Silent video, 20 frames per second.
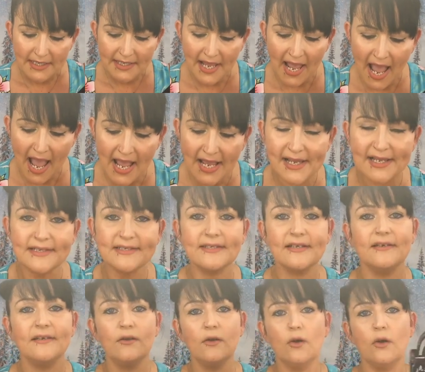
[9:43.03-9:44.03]

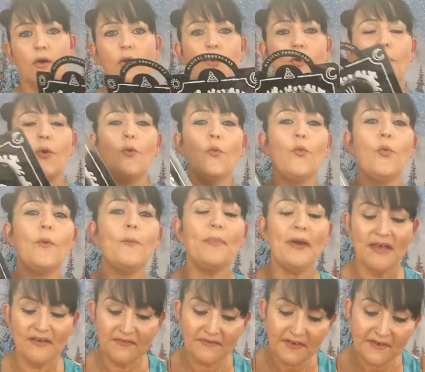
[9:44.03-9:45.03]
Guys,
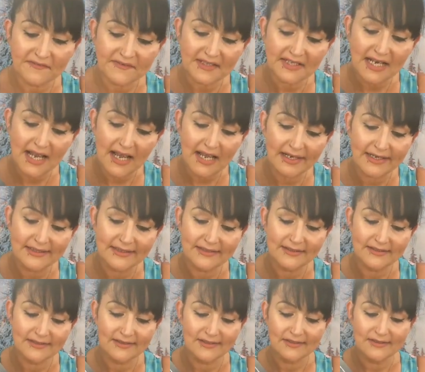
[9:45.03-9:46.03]
£1.59.
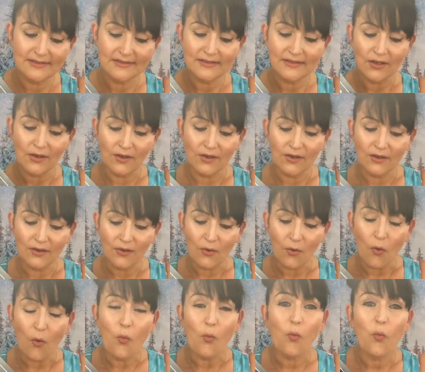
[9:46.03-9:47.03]

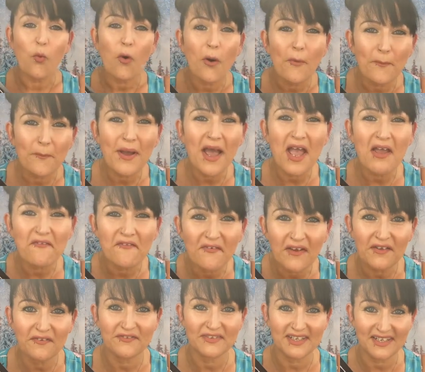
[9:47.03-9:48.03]

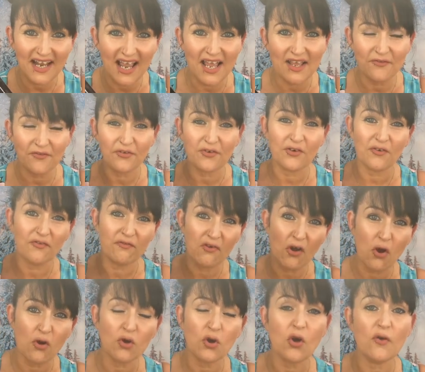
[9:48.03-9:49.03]
£1.59 for a
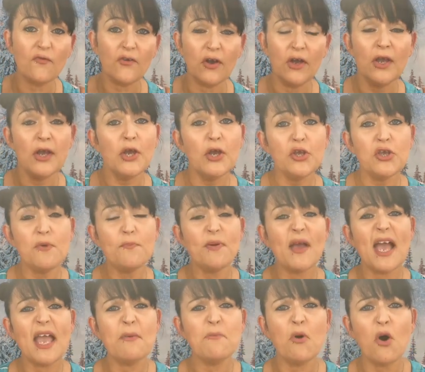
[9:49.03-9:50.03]
phone cover. You
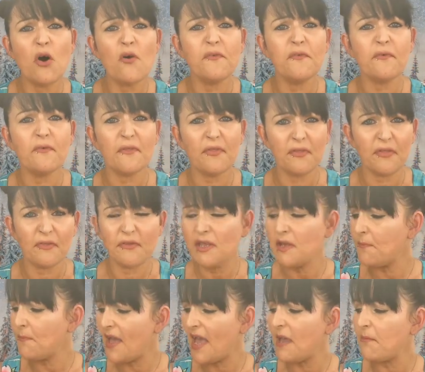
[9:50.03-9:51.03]
pay more
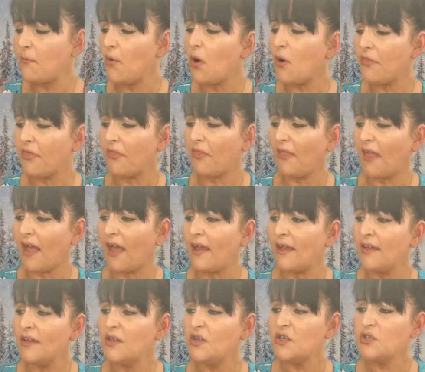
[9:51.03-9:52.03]
you pay more than
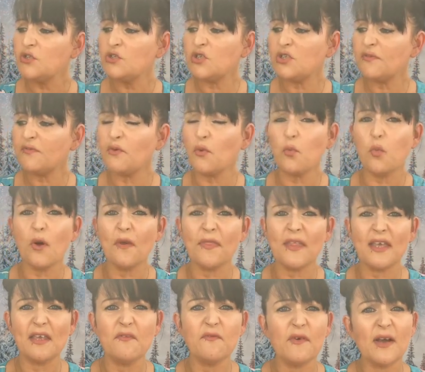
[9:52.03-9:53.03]
that just for one
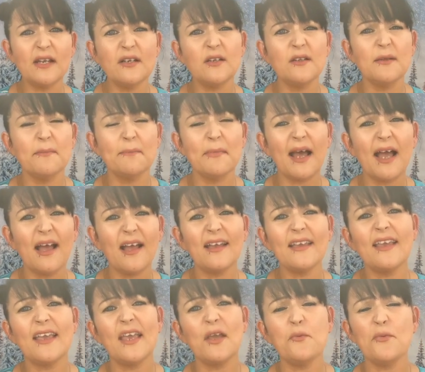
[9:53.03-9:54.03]
that you find on the
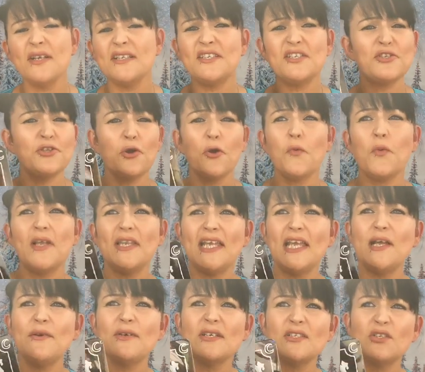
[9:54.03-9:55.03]
market, which is nowhere
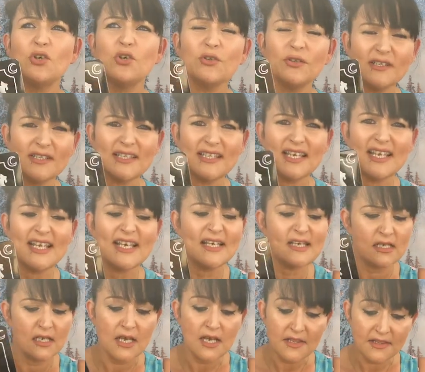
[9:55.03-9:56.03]
near as good as
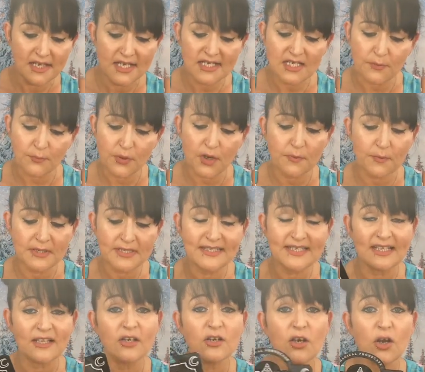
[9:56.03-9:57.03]
these. These are proper
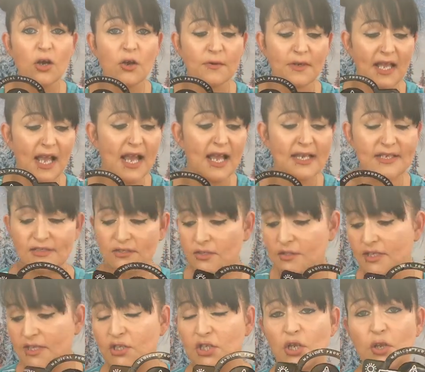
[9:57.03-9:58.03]
silicone, guys,
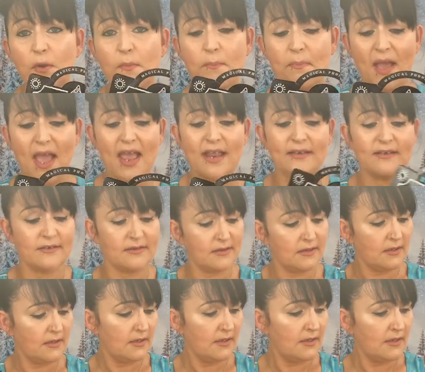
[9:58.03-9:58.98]
so they do bend.